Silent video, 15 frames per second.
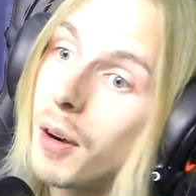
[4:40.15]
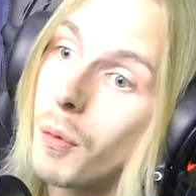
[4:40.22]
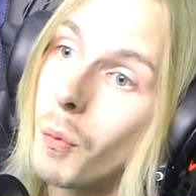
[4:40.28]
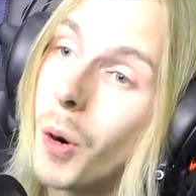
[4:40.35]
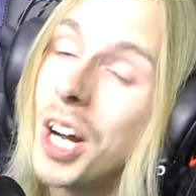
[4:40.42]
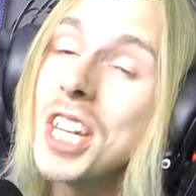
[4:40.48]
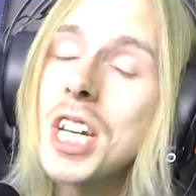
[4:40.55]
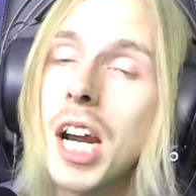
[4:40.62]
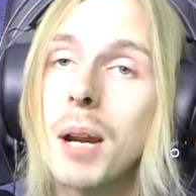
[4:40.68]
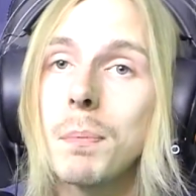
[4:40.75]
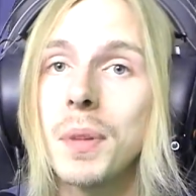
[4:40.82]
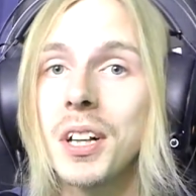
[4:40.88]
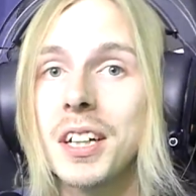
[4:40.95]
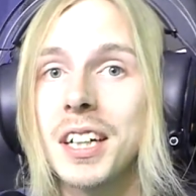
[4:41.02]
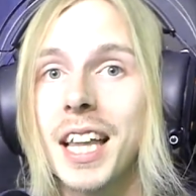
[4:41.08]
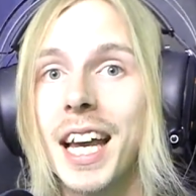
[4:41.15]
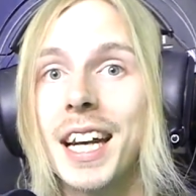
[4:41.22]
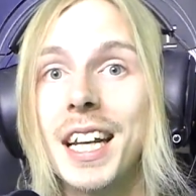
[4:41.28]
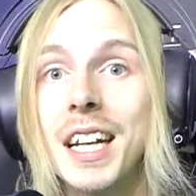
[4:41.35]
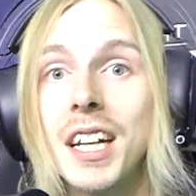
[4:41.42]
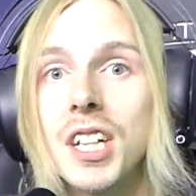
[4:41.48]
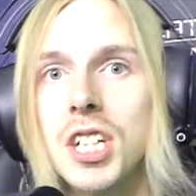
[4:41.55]
Once I plugged that
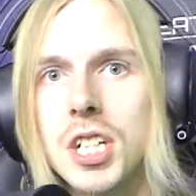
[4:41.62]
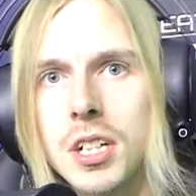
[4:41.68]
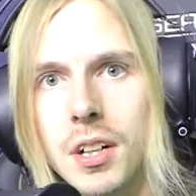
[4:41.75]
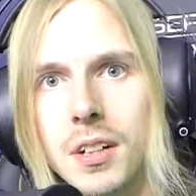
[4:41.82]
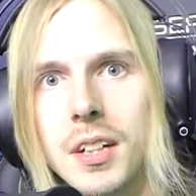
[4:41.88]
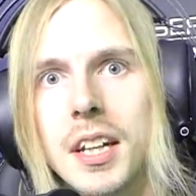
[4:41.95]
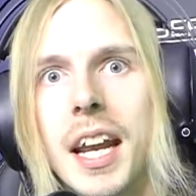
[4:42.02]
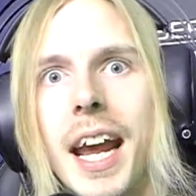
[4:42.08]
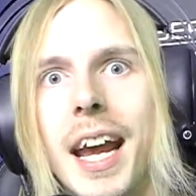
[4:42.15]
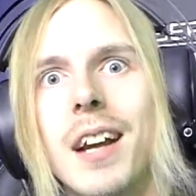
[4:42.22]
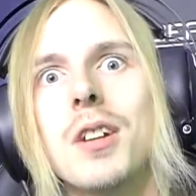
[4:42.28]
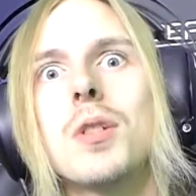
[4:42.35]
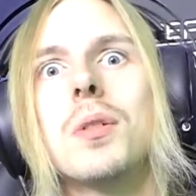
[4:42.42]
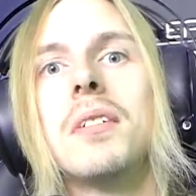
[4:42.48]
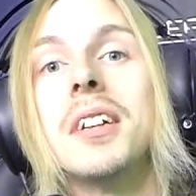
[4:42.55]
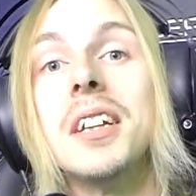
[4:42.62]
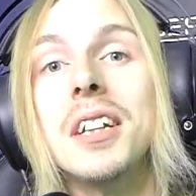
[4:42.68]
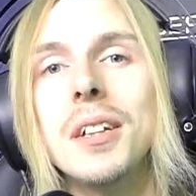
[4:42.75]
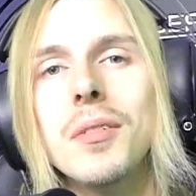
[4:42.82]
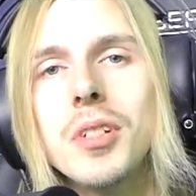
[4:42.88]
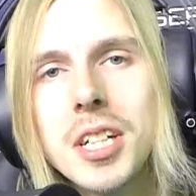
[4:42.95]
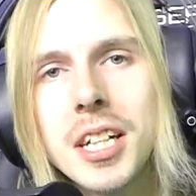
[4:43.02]
in and started actually
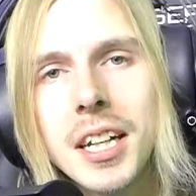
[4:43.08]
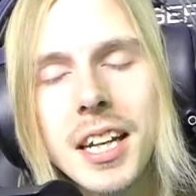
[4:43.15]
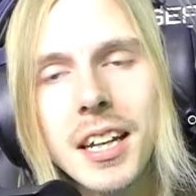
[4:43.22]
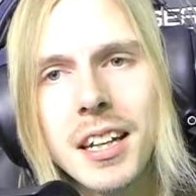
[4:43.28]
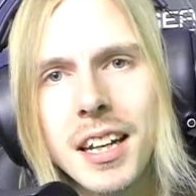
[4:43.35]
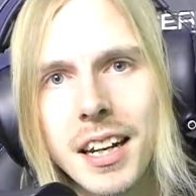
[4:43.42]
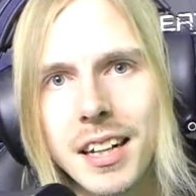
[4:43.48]
using it,